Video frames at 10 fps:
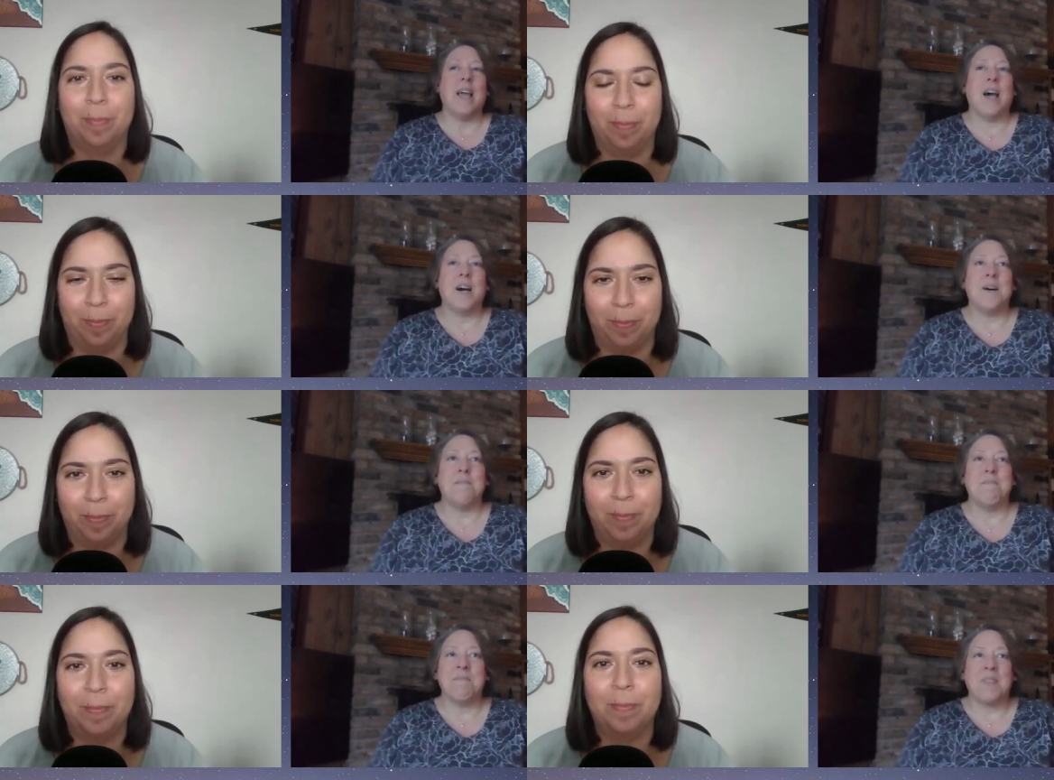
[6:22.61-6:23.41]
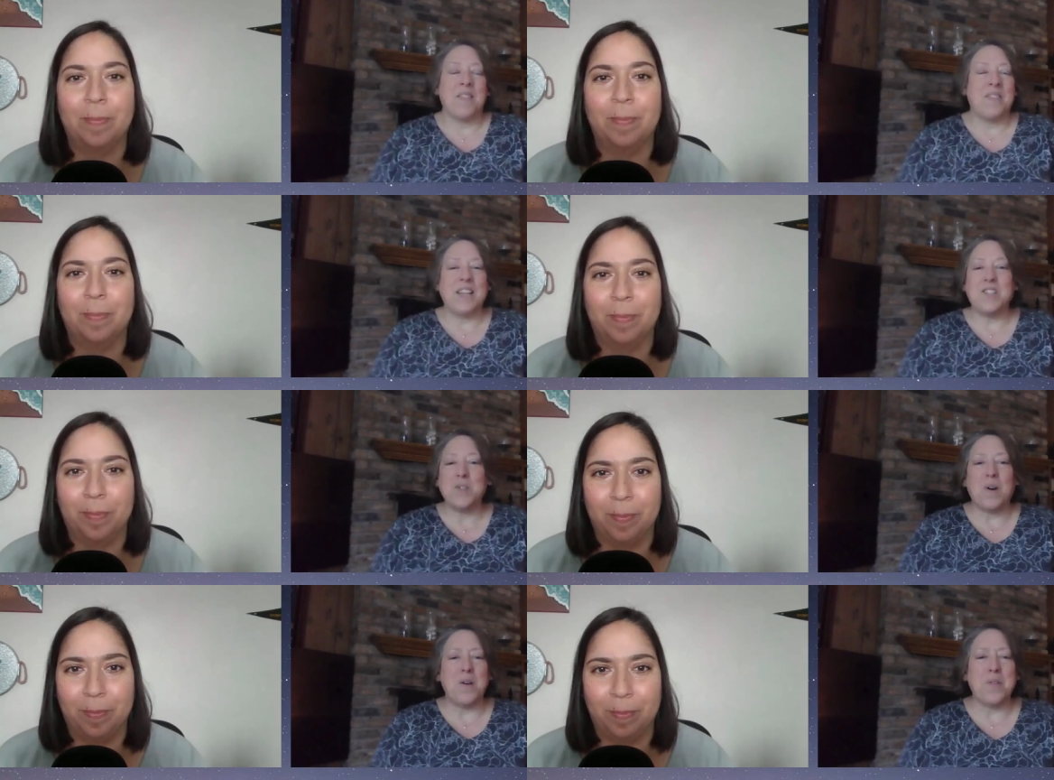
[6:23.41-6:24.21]
Speaker 1: Mm-hmm. Um, they
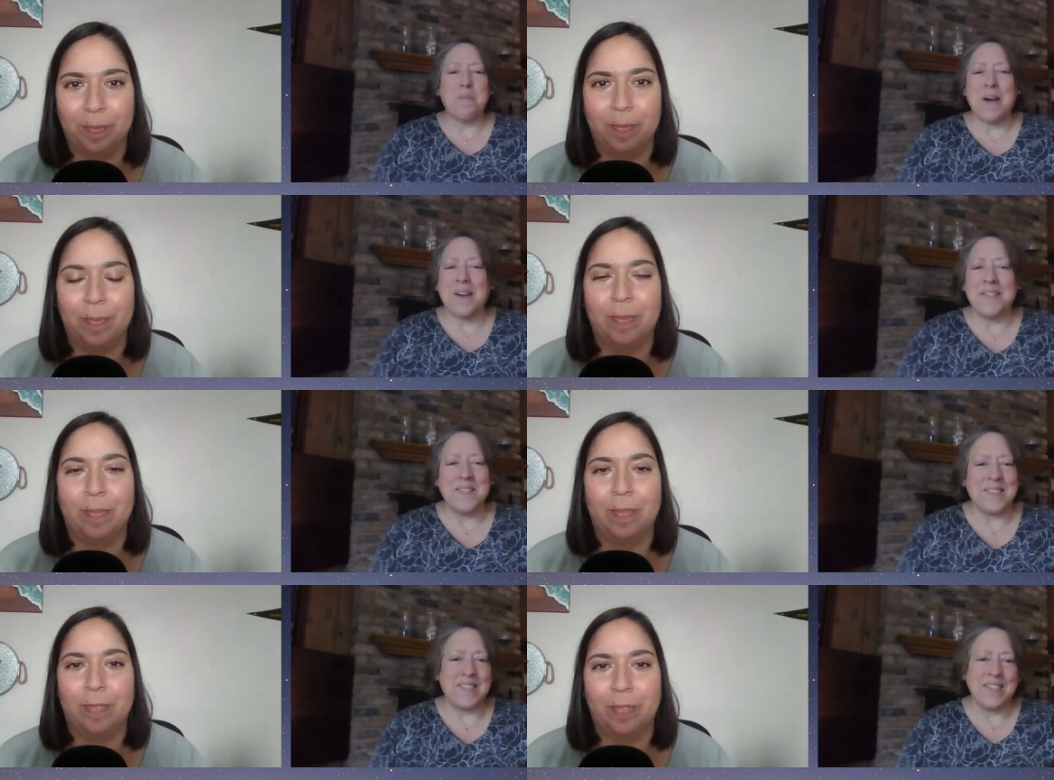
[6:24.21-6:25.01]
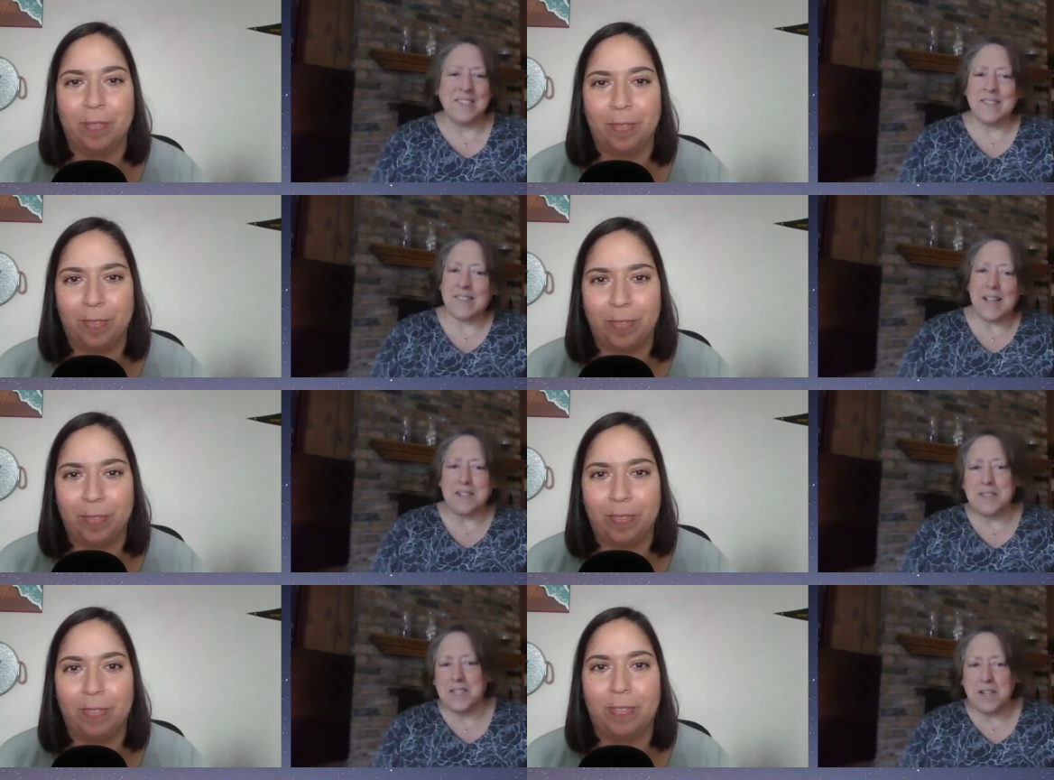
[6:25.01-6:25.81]
do all the behind the scenes
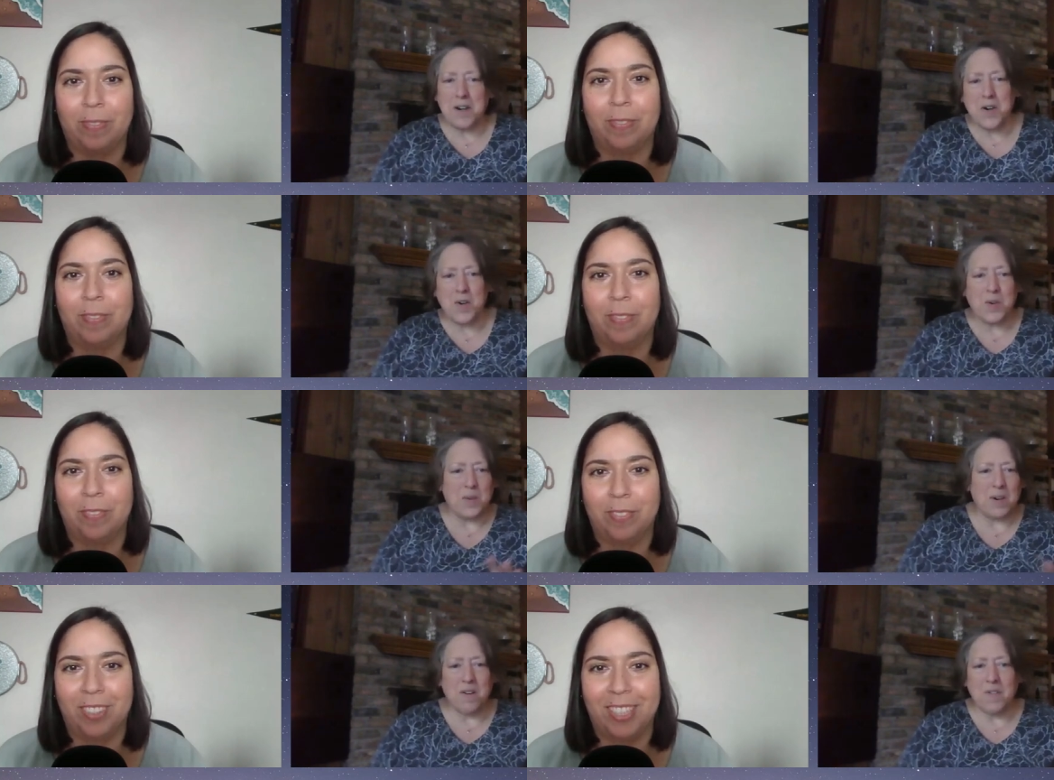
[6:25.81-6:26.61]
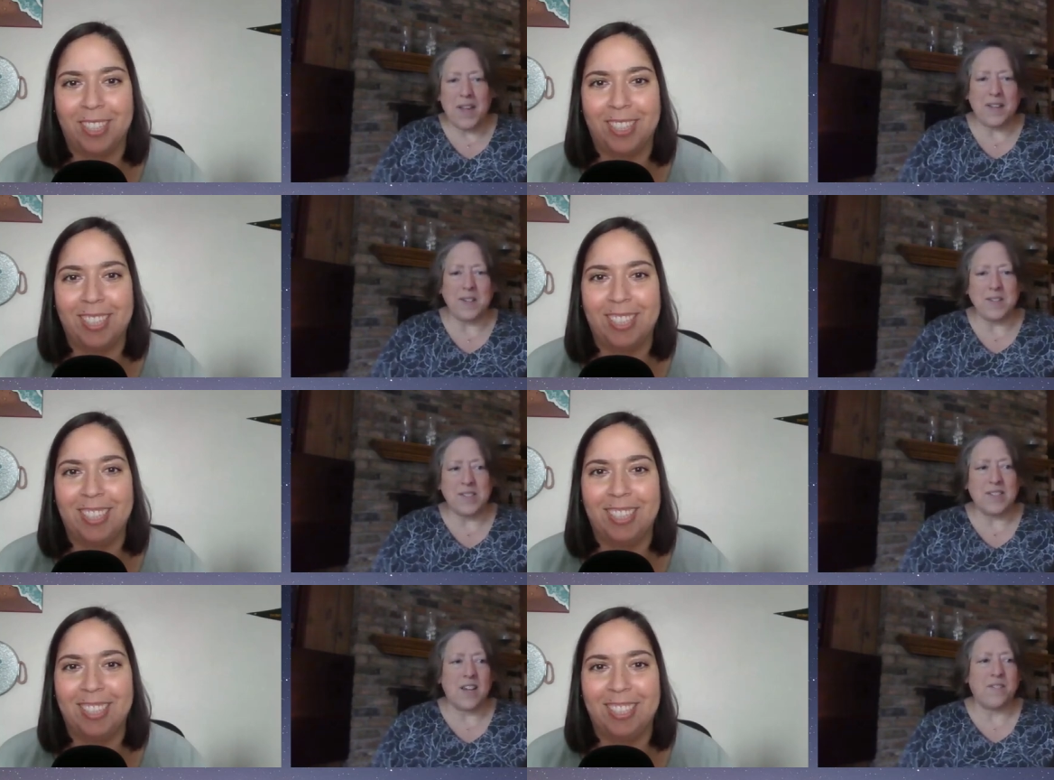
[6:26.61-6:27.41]
SEO, all that
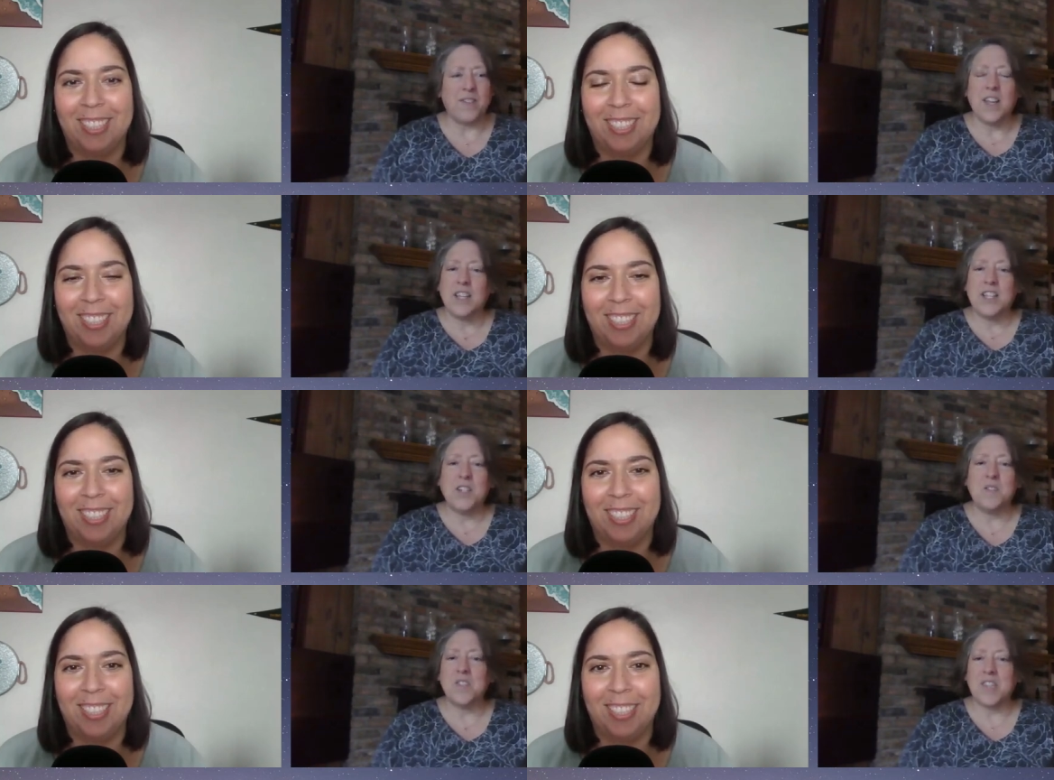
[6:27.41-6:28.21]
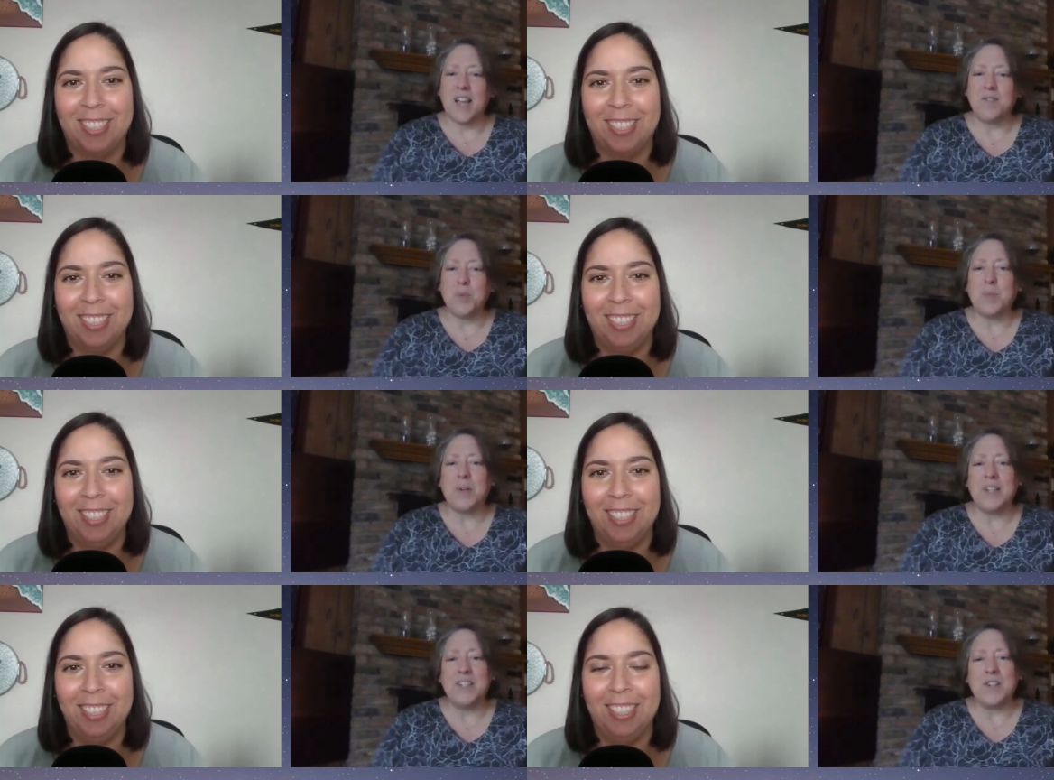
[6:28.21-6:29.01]
good stuff. You just have to
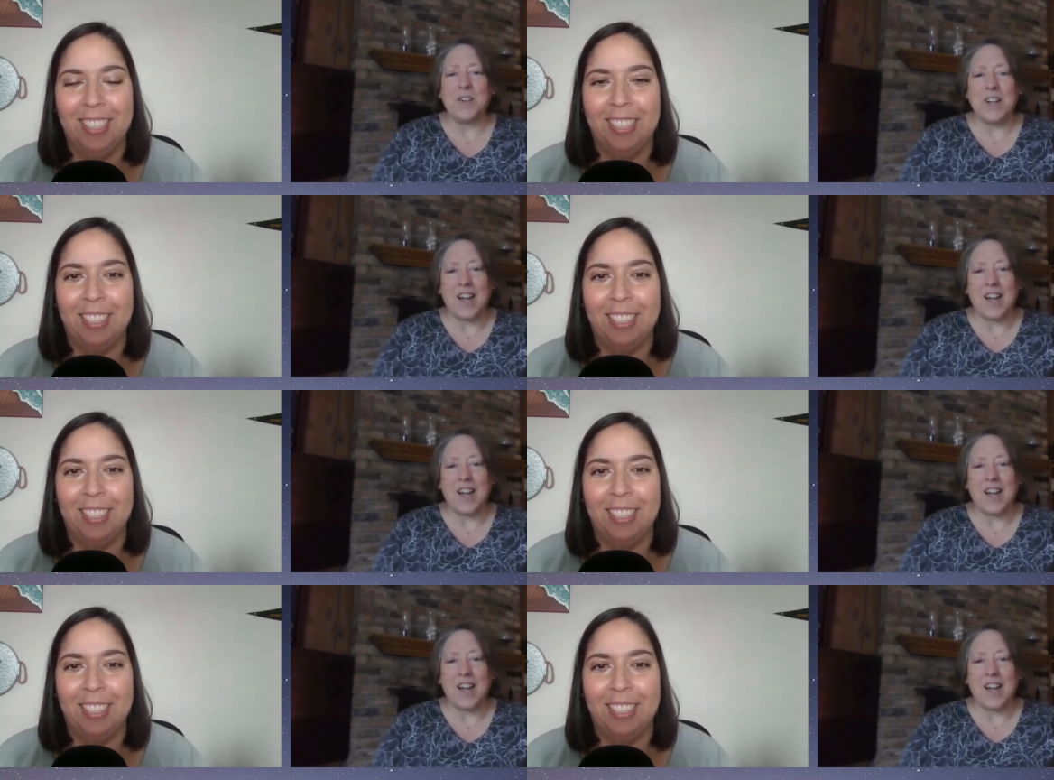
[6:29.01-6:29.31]
put in your